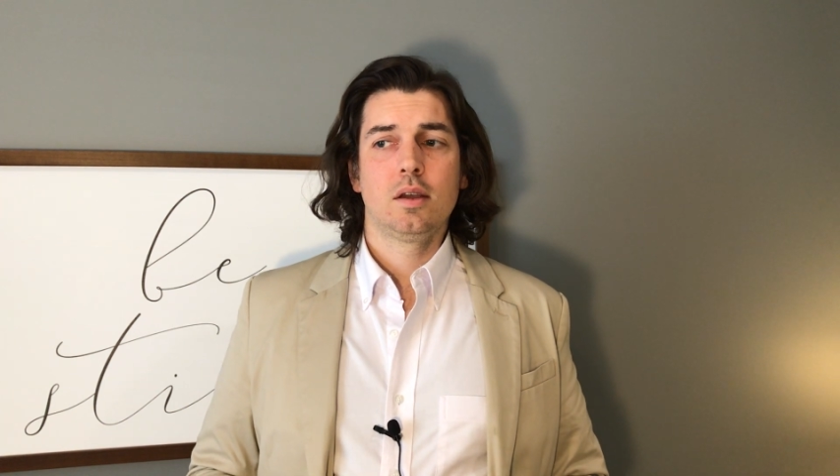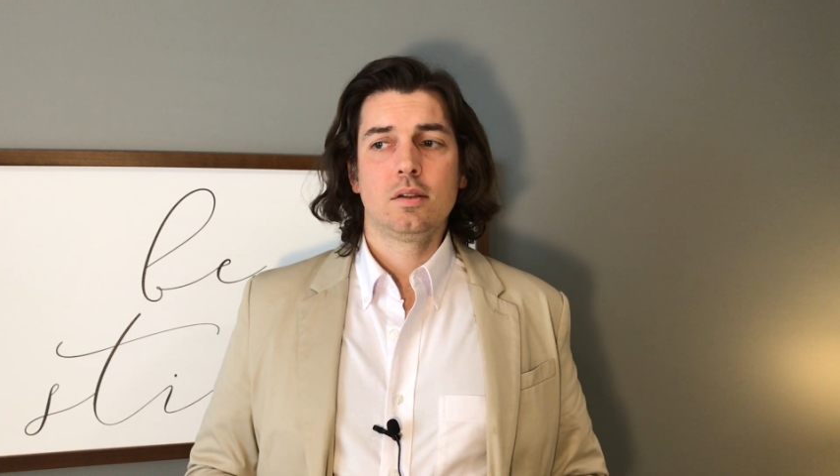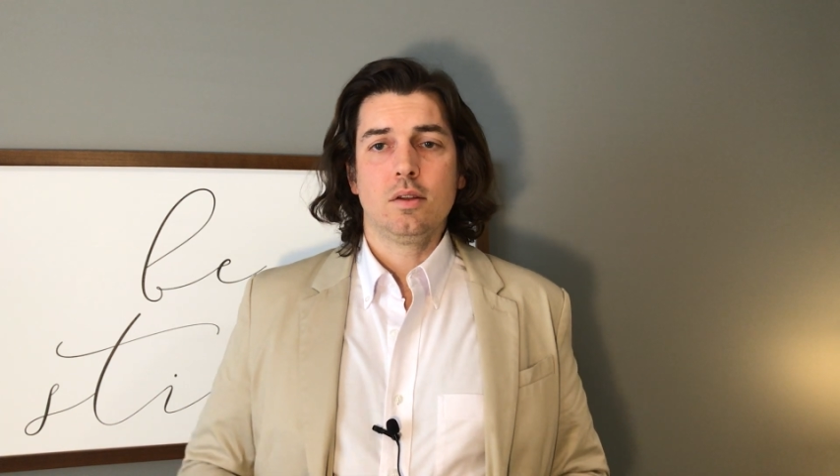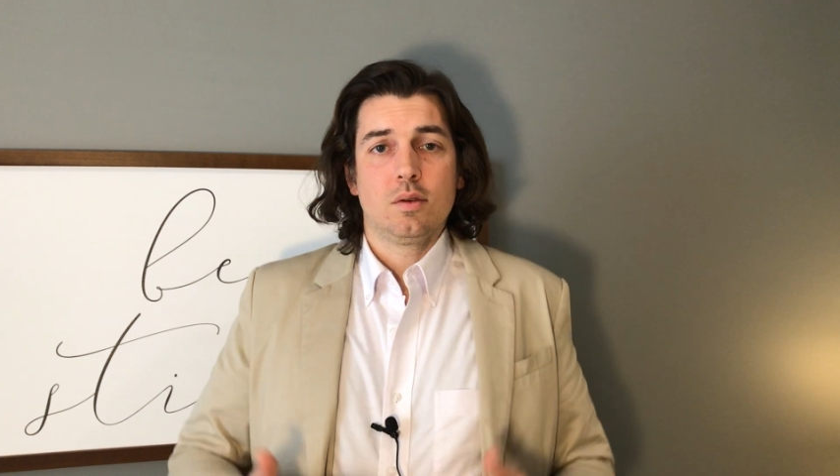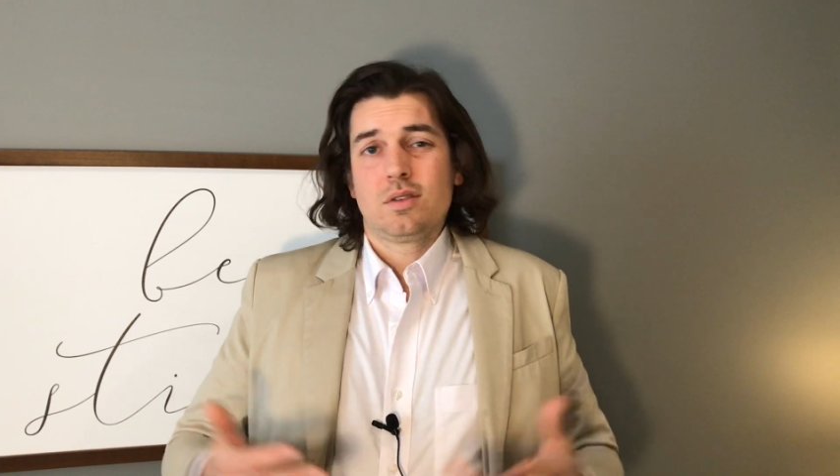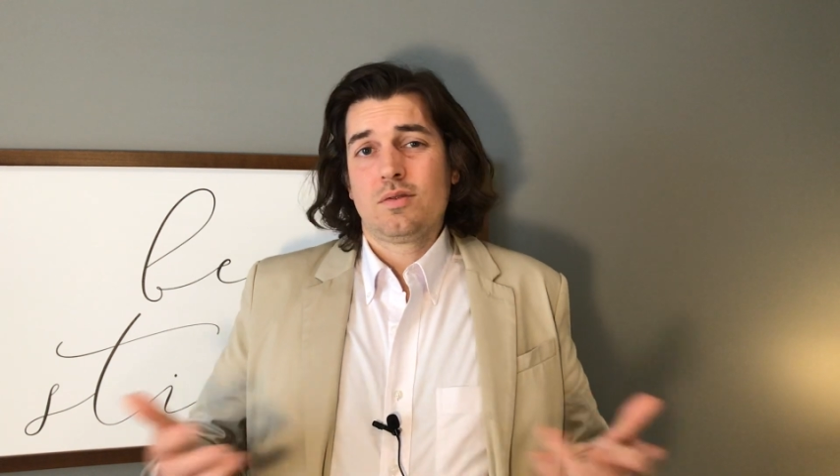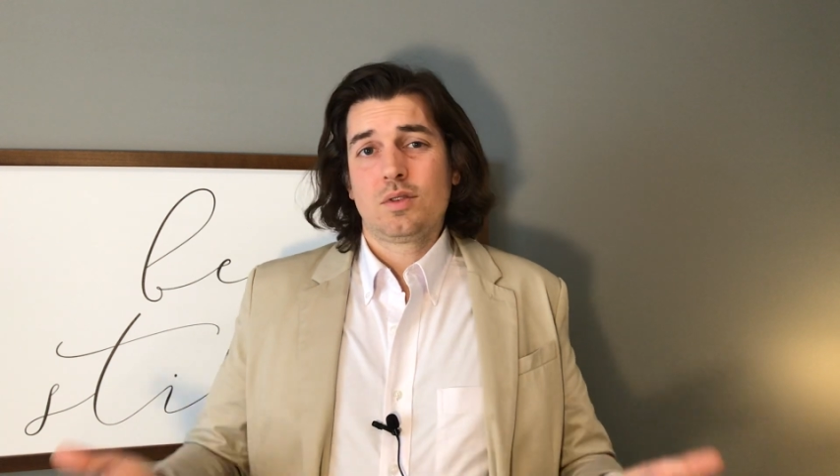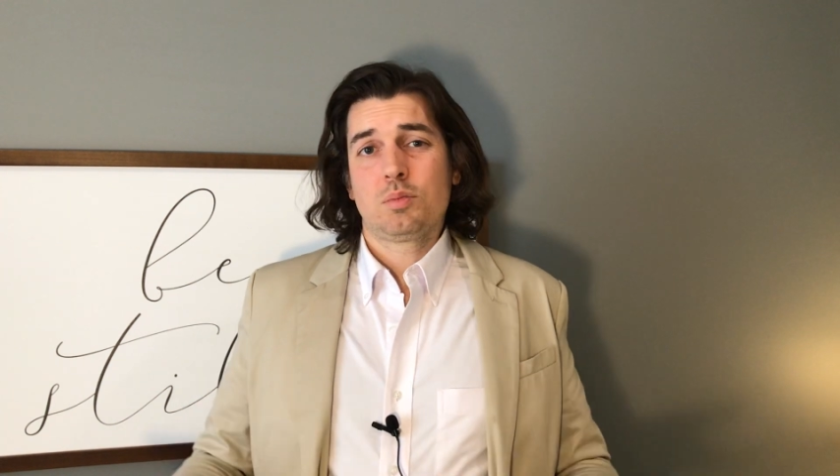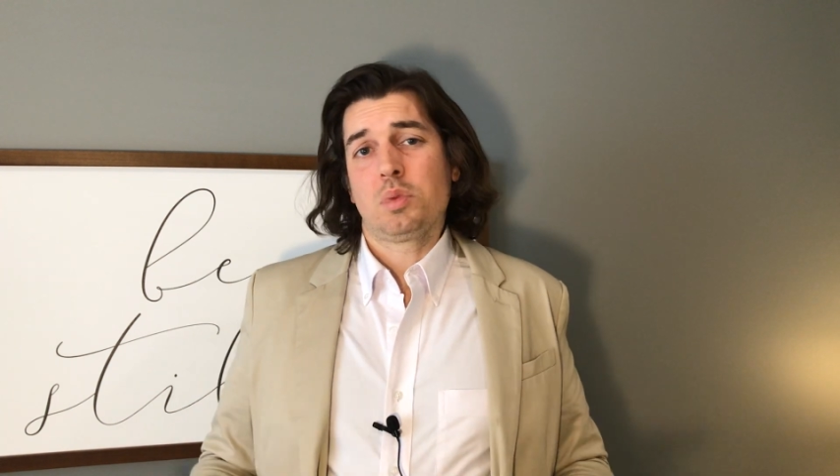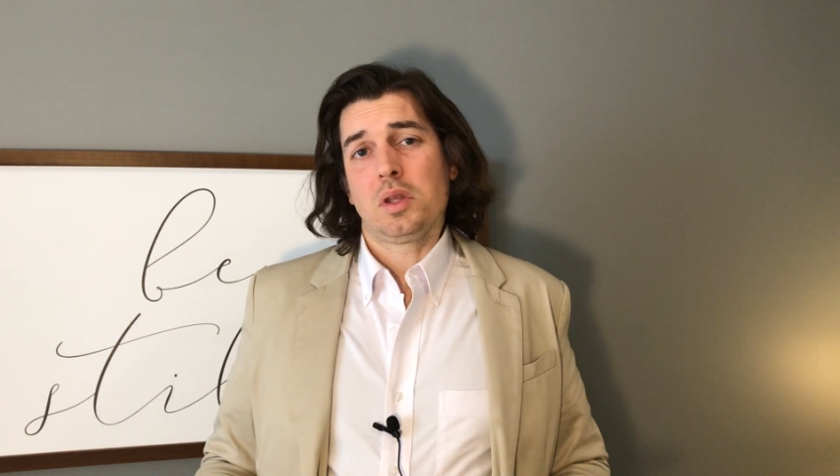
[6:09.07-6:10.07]
Notice if it's
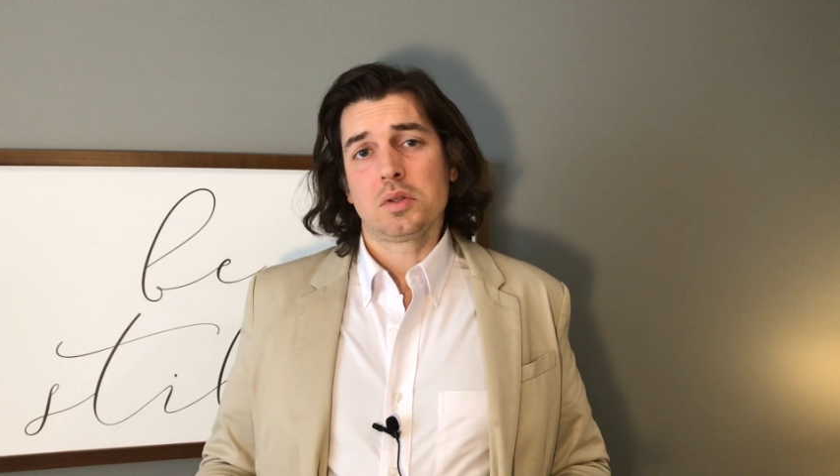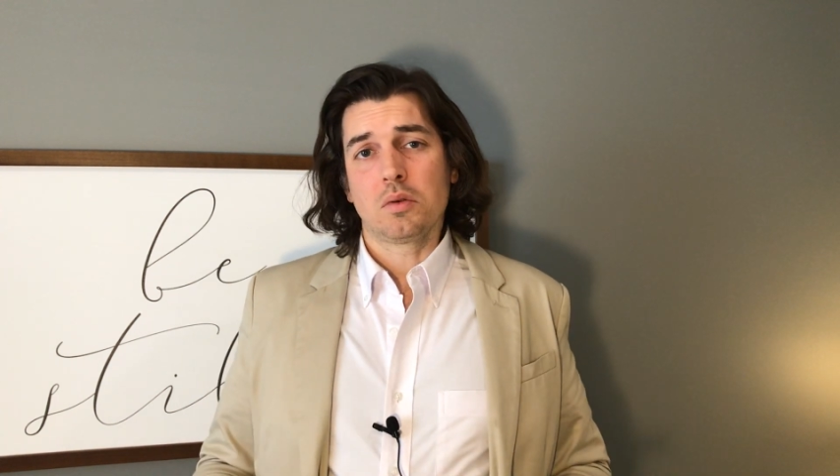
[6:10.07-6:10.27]
pleasant or